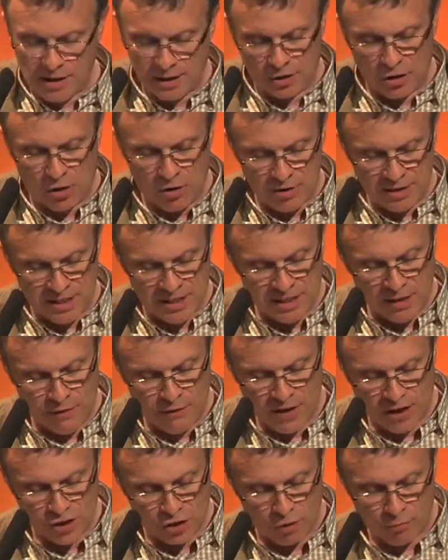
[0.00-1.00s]
soil
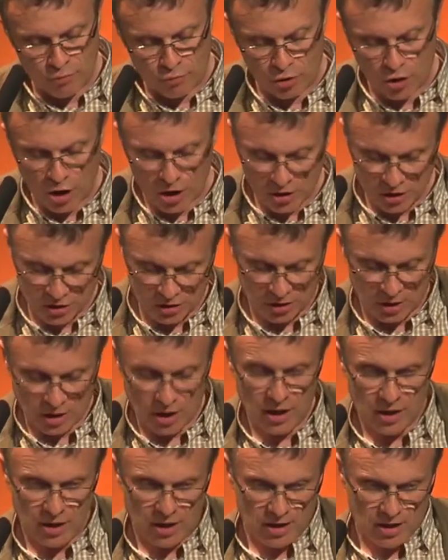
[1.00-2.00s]
disinfection products,
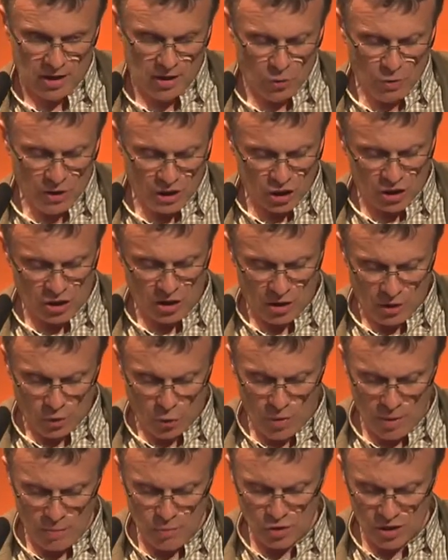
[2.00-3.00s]
which
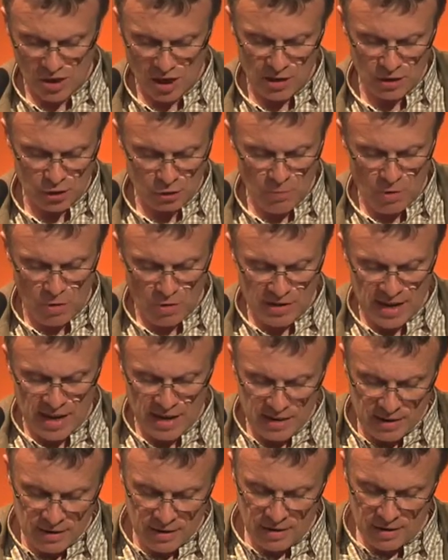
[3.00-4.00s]
represents more
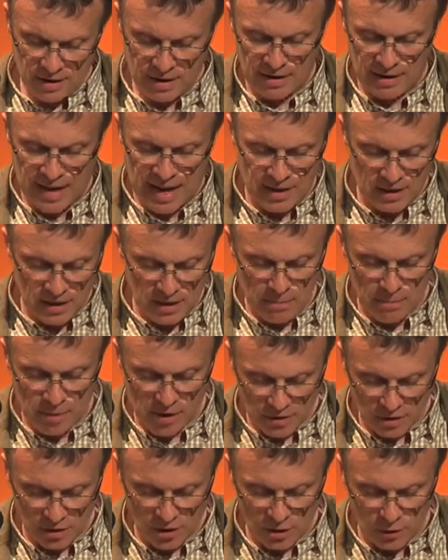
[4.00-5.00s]
than
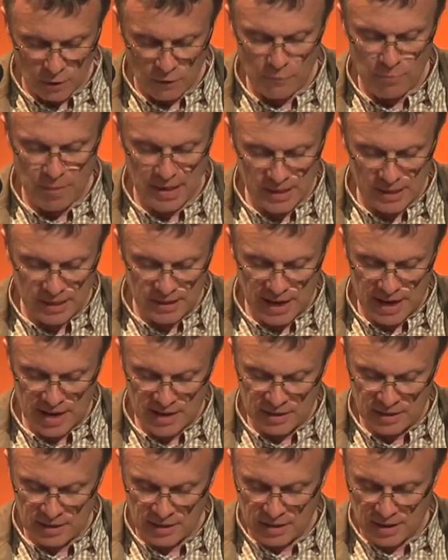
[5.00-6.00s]
90% of
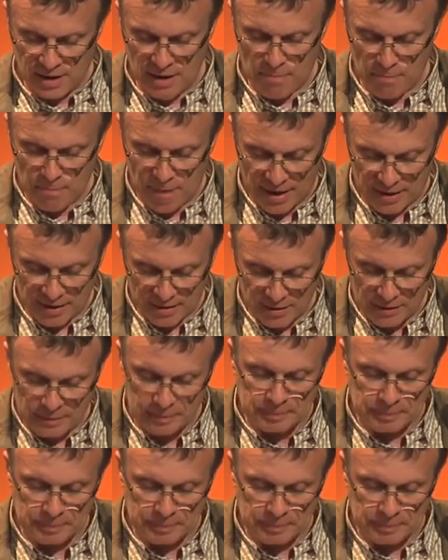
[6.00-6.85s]
pesticides impact.